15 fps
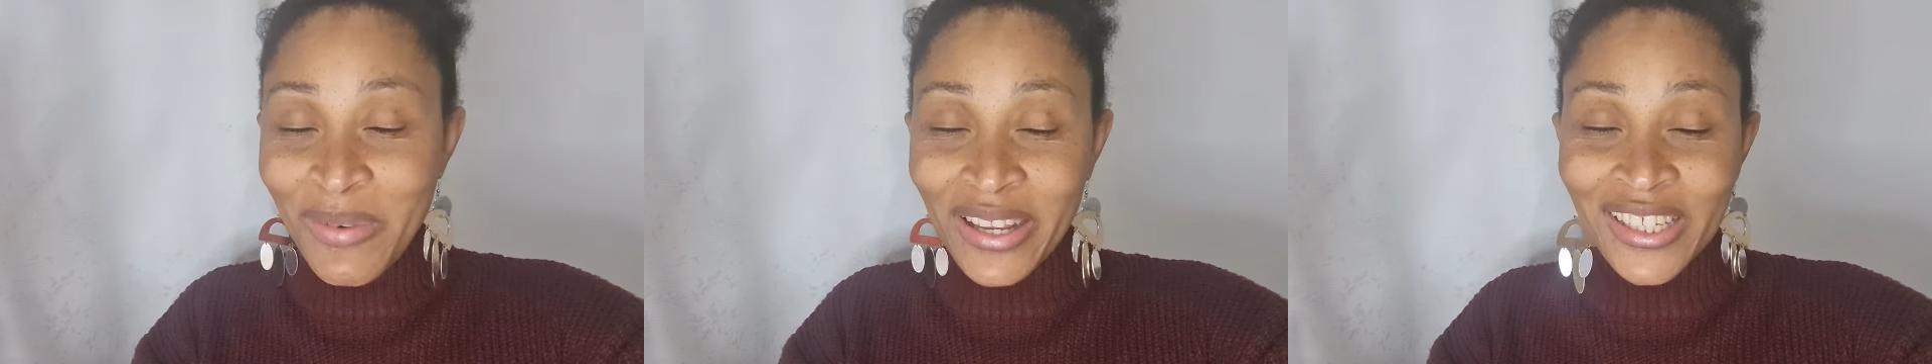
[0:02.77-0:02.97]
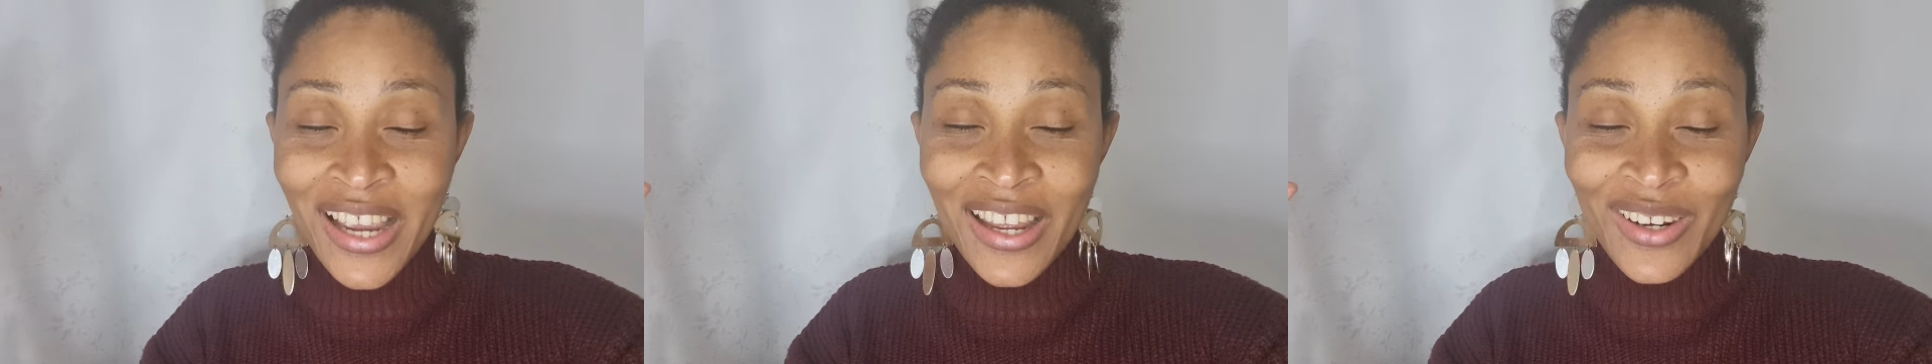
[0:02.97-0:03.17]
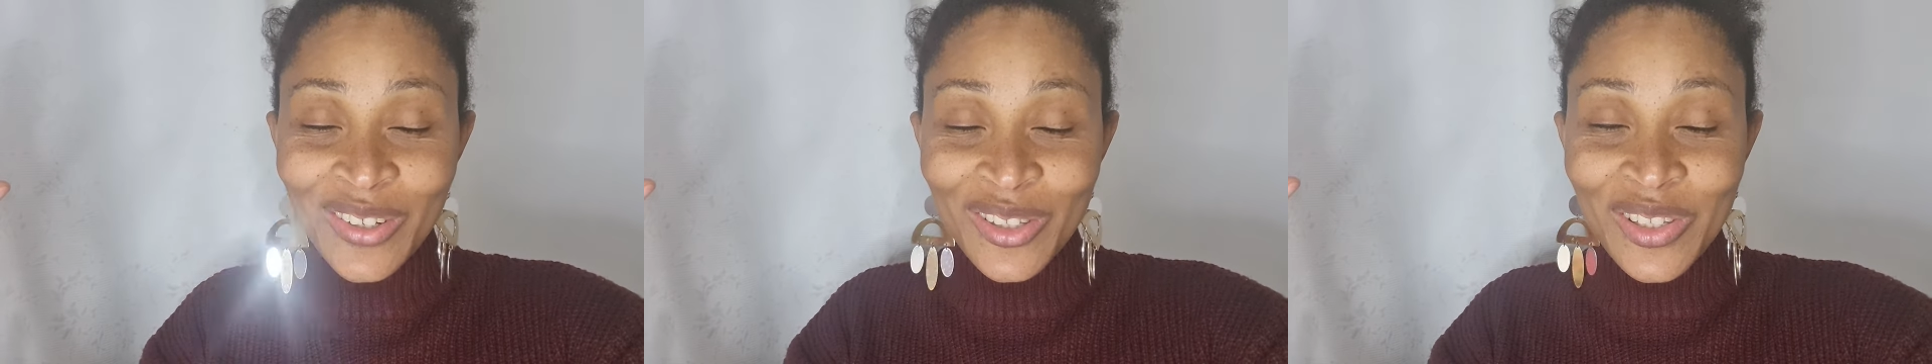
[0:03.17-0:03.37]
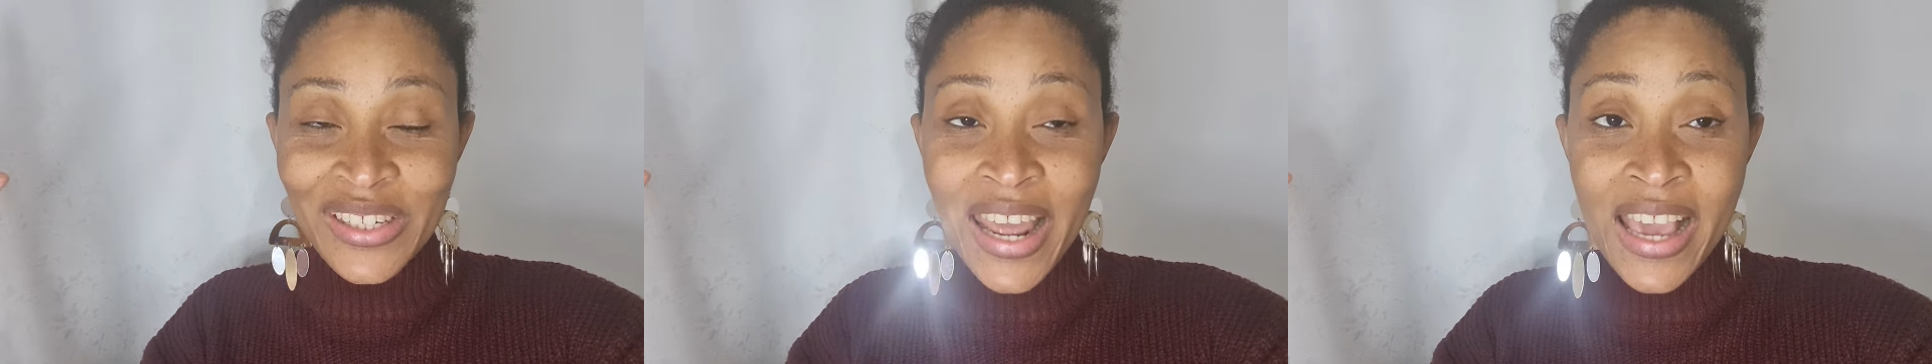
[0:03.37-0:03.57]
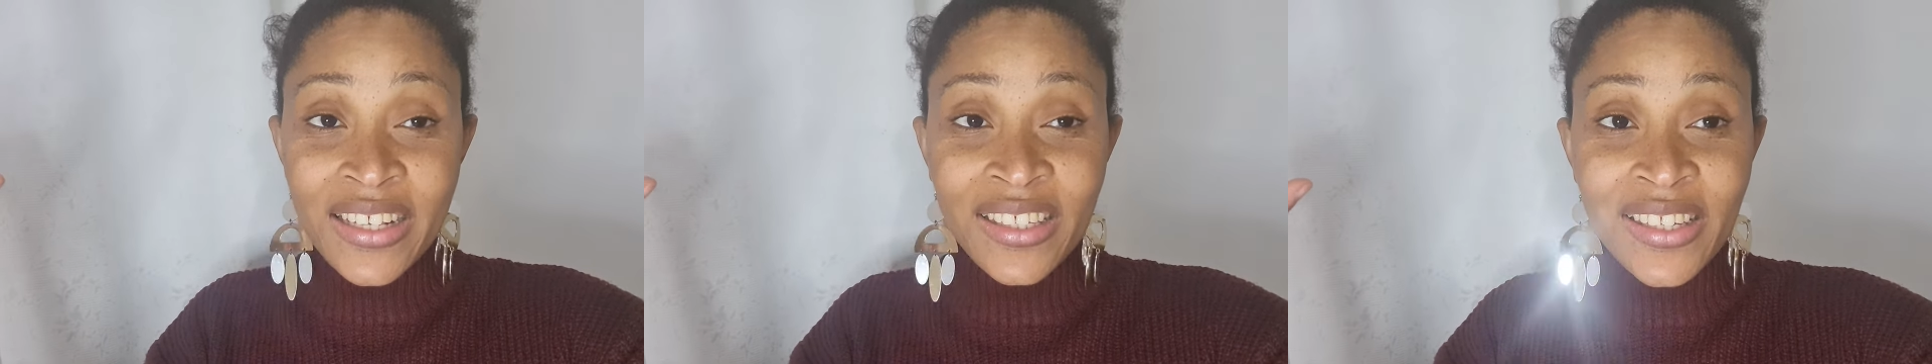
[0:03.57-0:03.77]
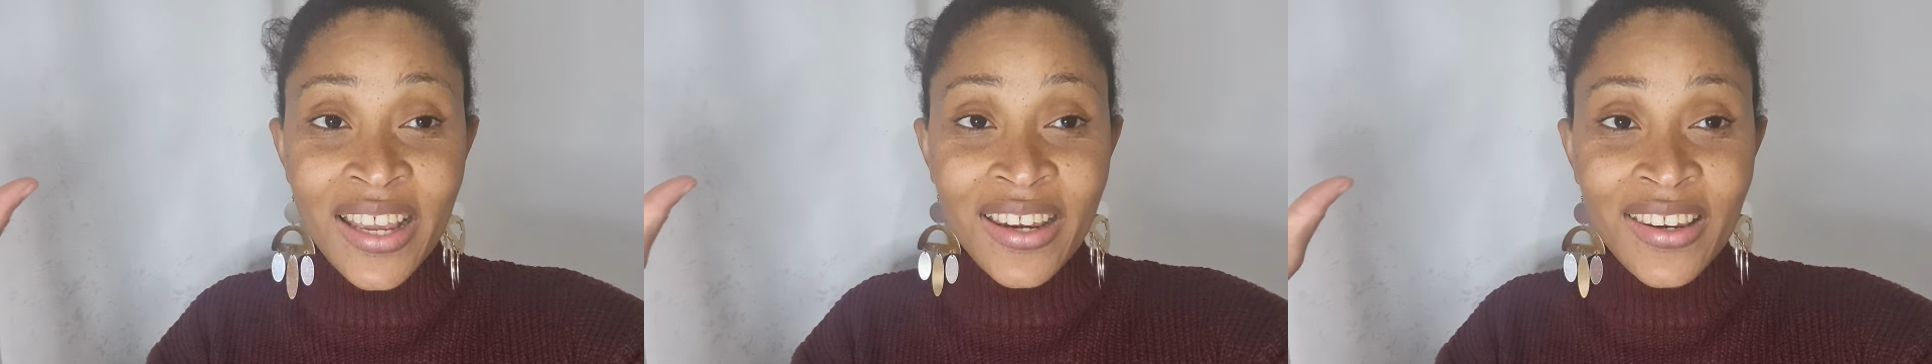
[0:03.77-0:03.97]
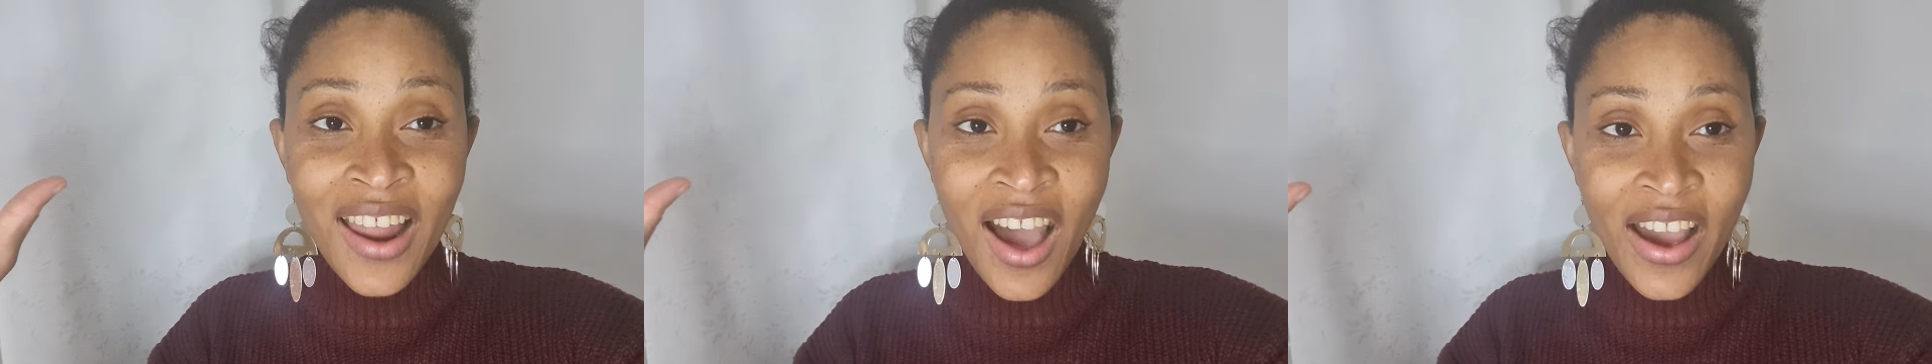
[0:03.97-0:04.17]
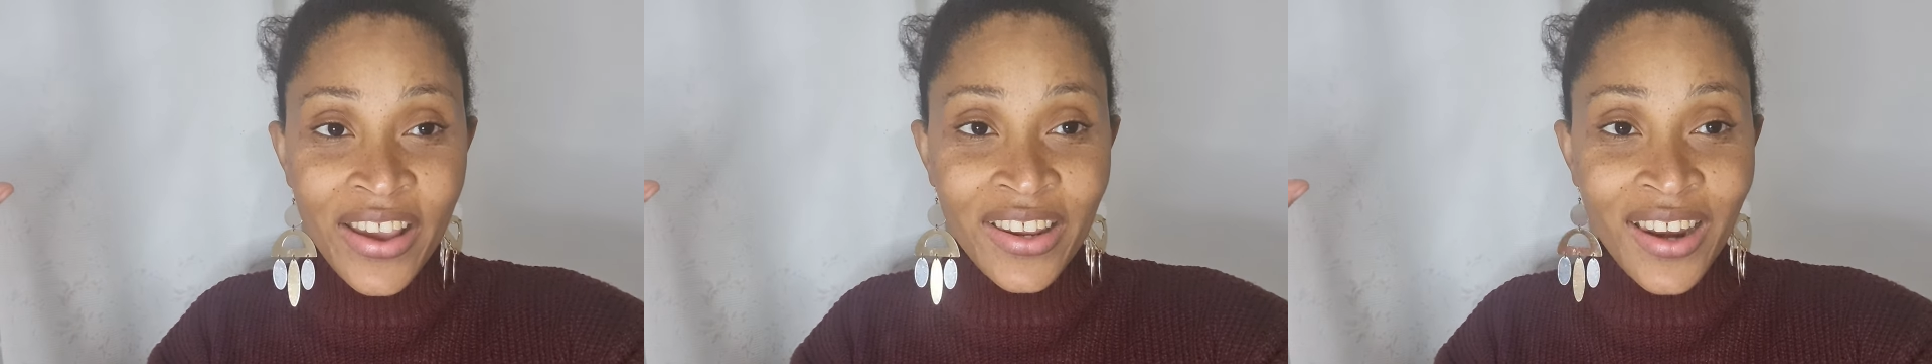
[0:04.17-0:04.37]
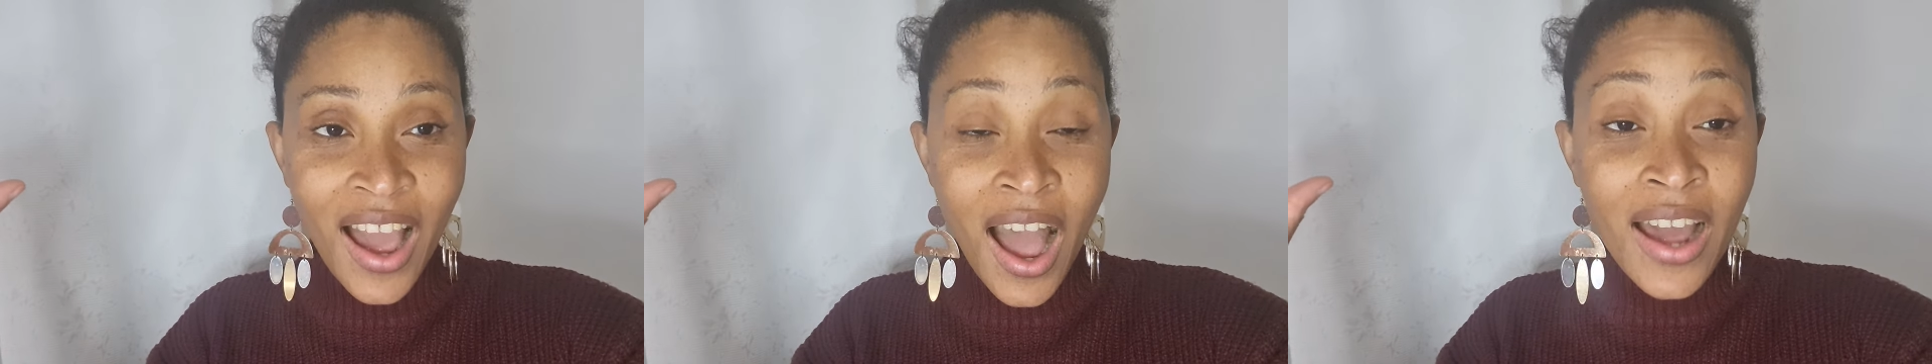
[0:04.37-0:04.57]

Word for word: channel today is day nine